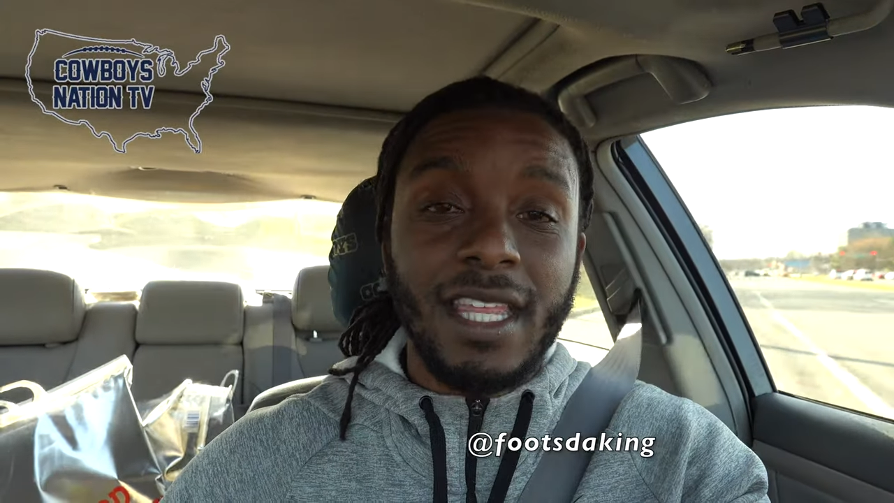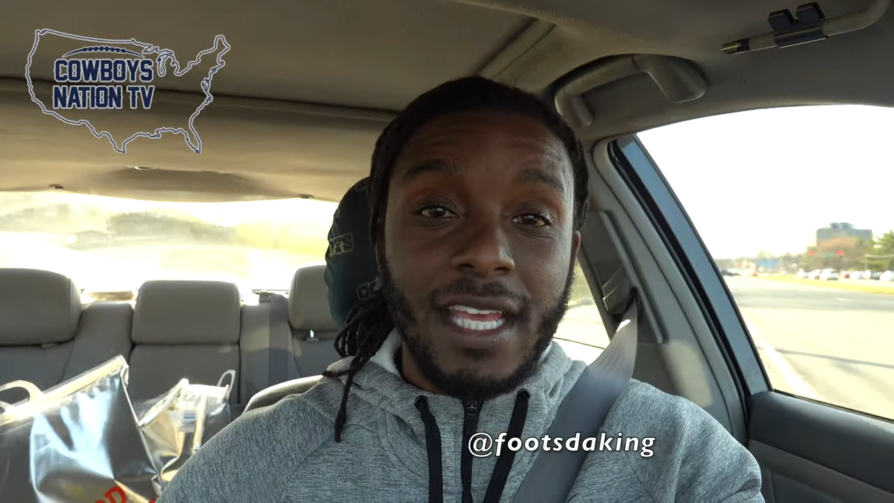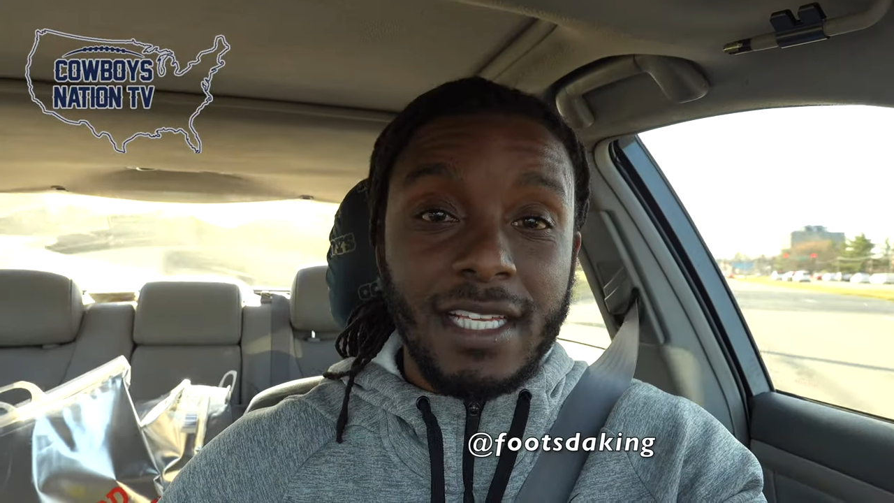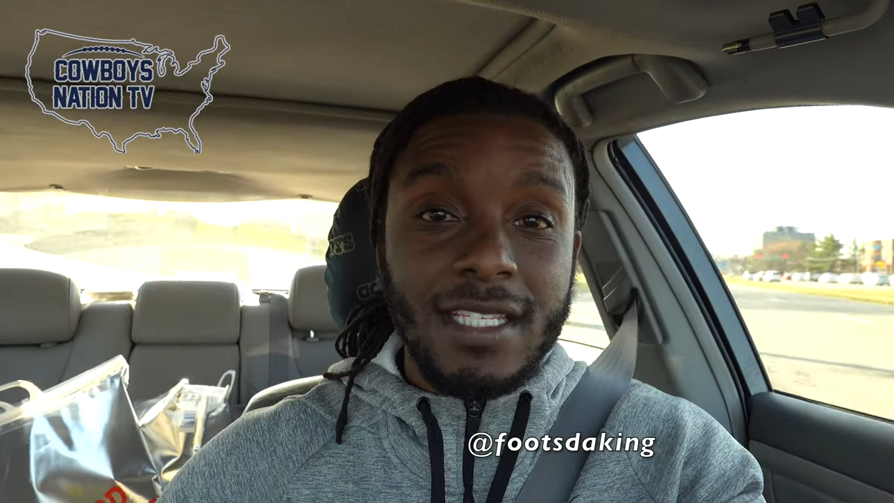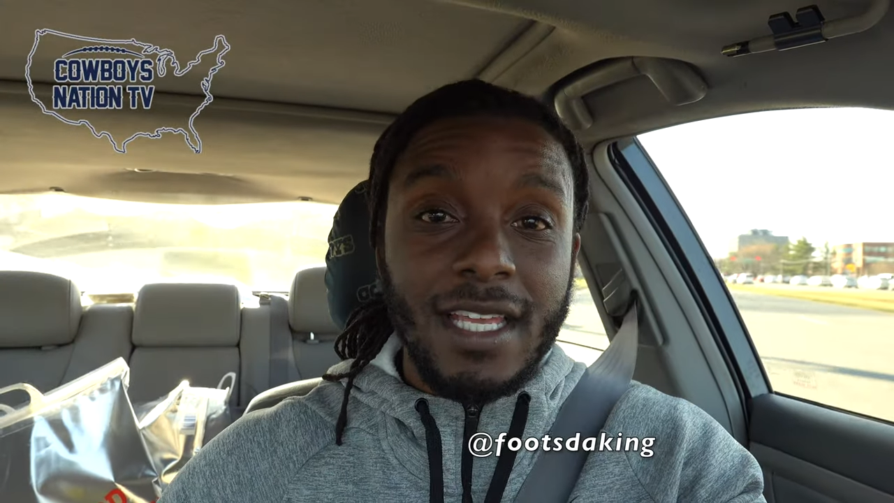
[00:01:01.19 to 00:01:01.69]

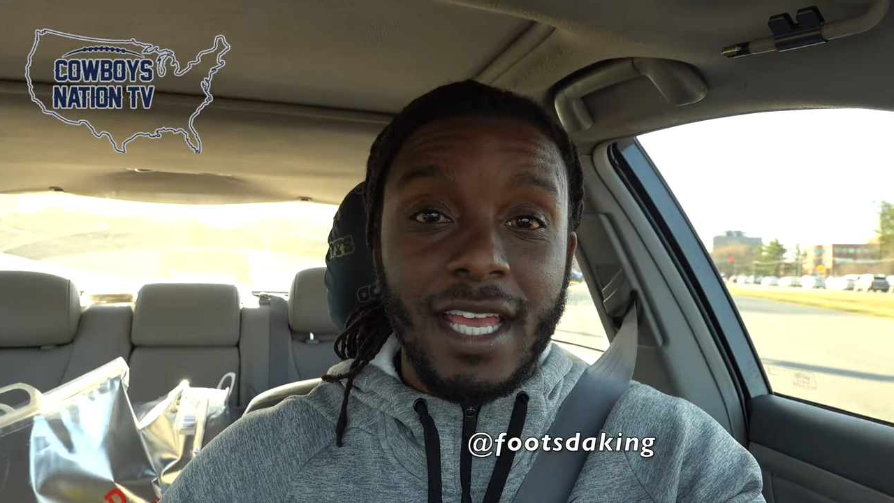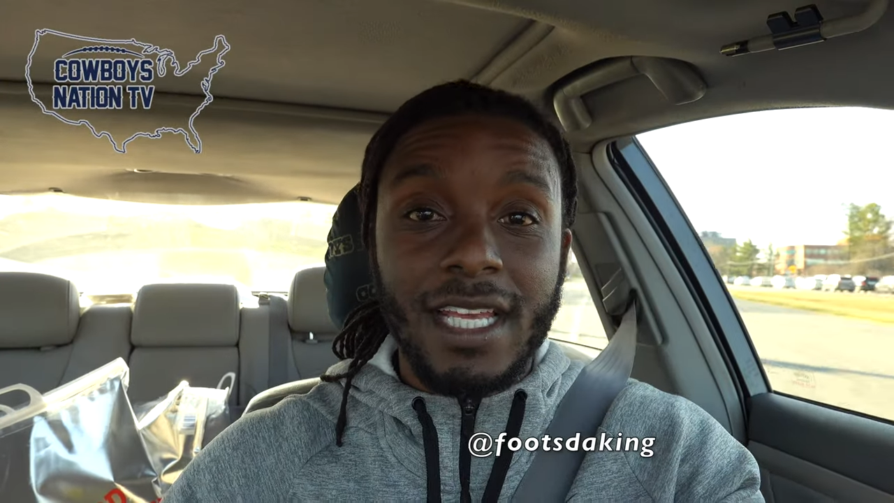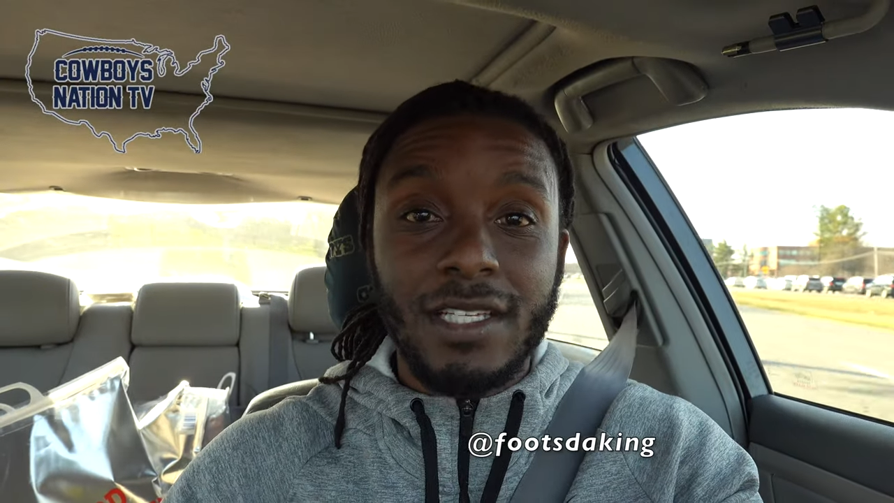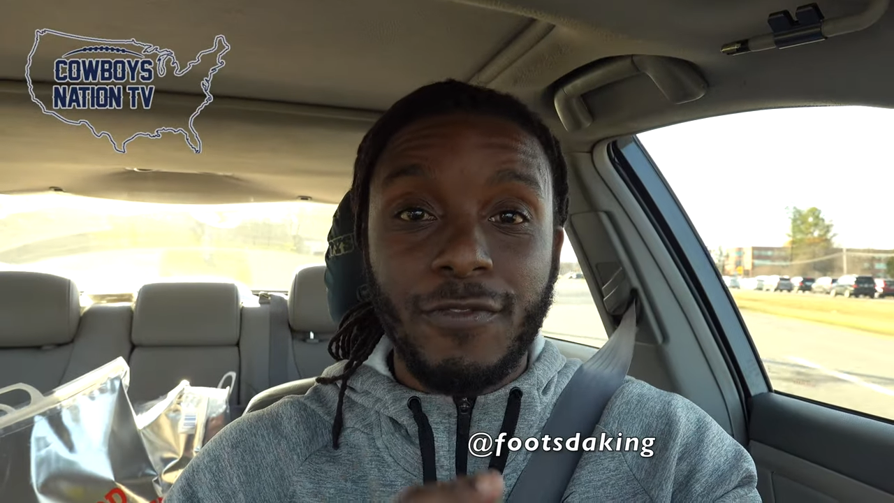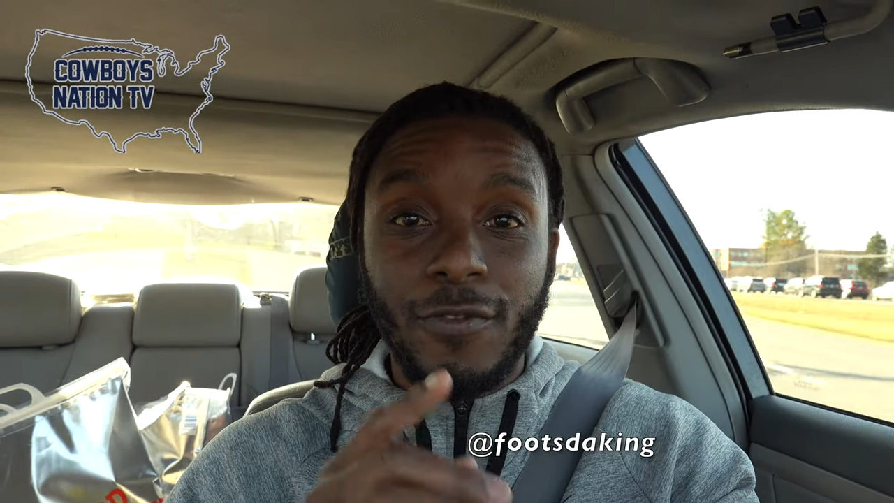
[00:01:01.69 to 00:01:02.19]
this
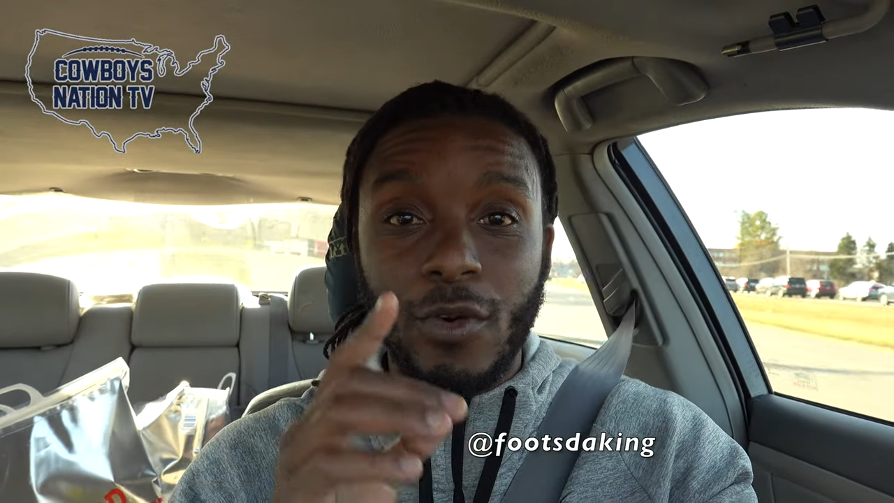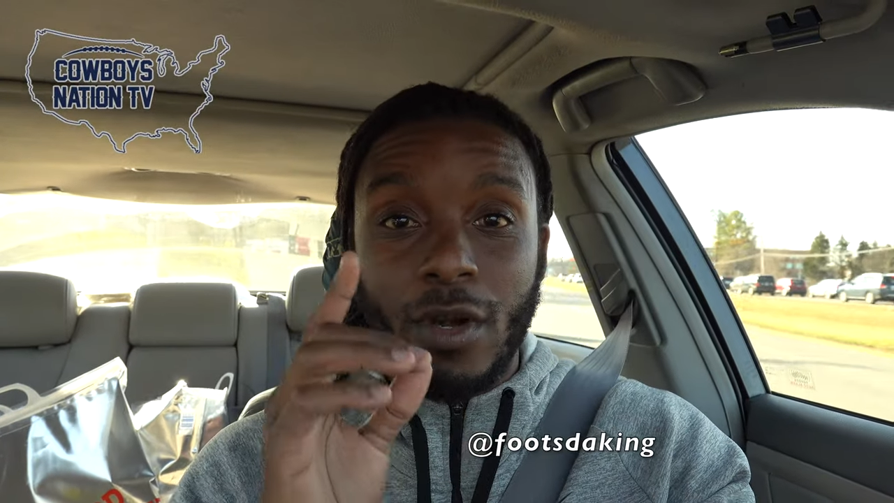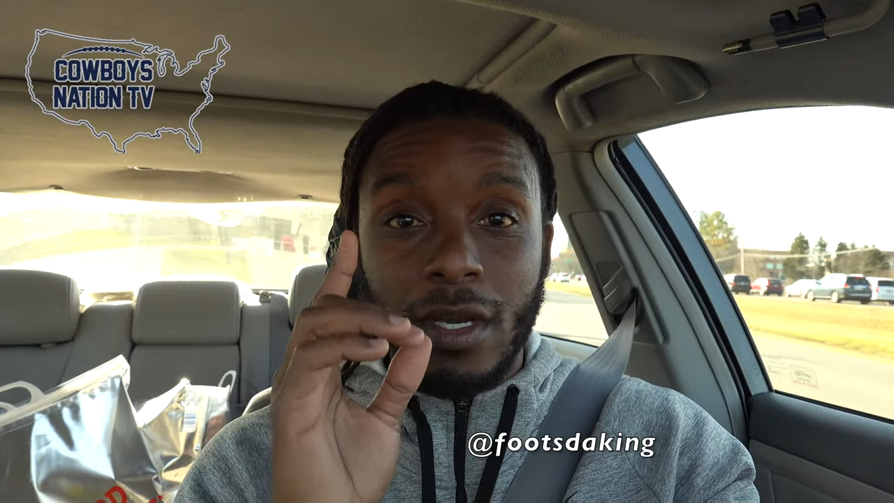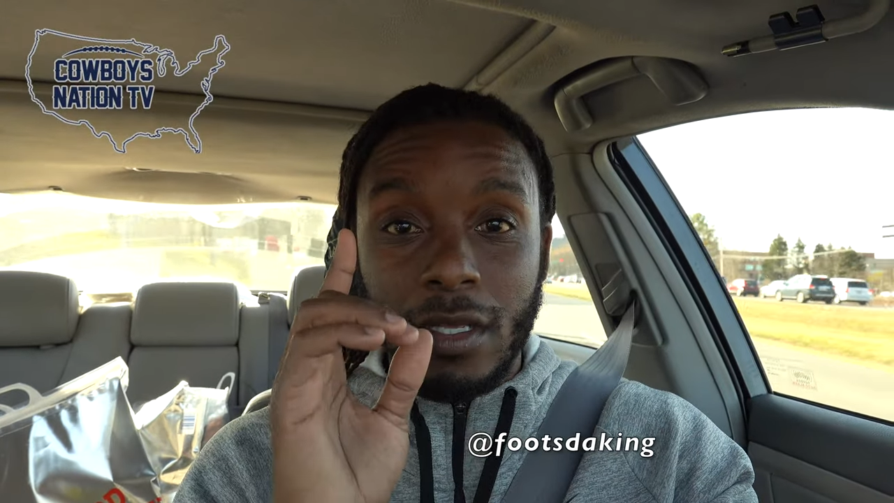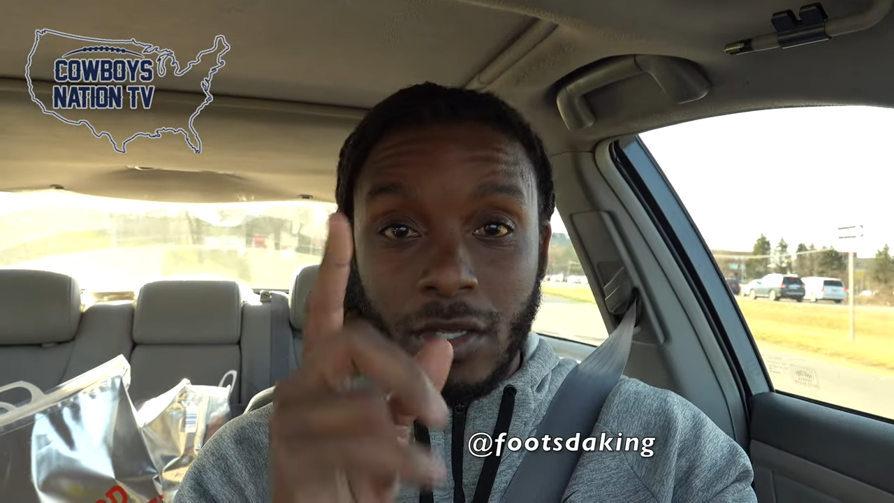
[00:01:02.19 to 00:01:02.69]
is for